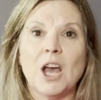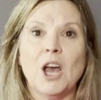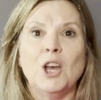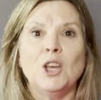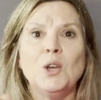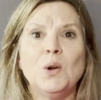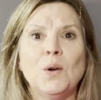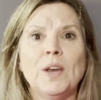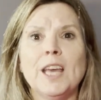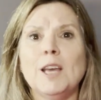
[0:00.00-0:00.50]

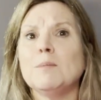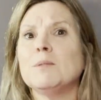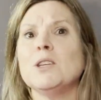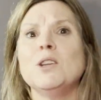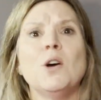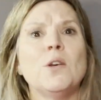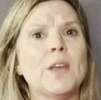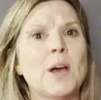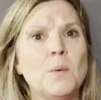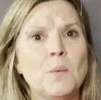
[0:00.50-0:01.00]
Your hips are
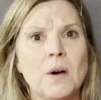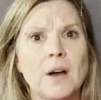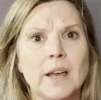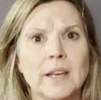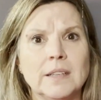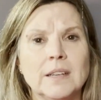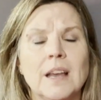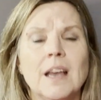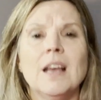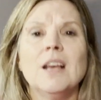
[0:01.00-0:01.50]
not that wide.
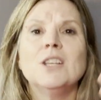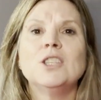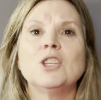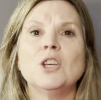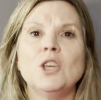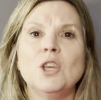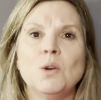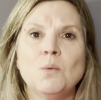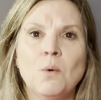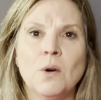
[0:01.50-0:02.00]
So
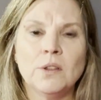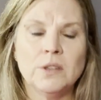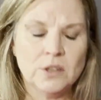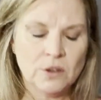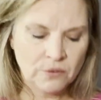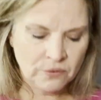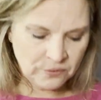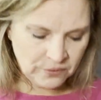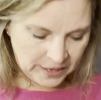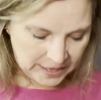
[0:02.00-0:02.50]
you want your
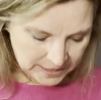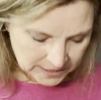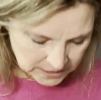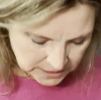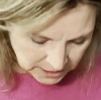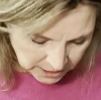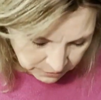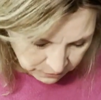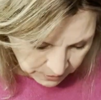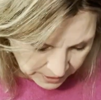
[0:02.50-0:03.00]
feet
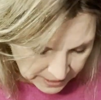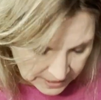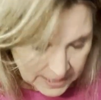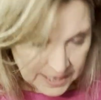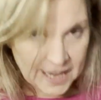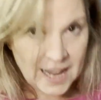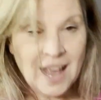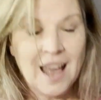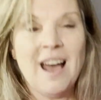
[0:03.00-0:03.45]
directly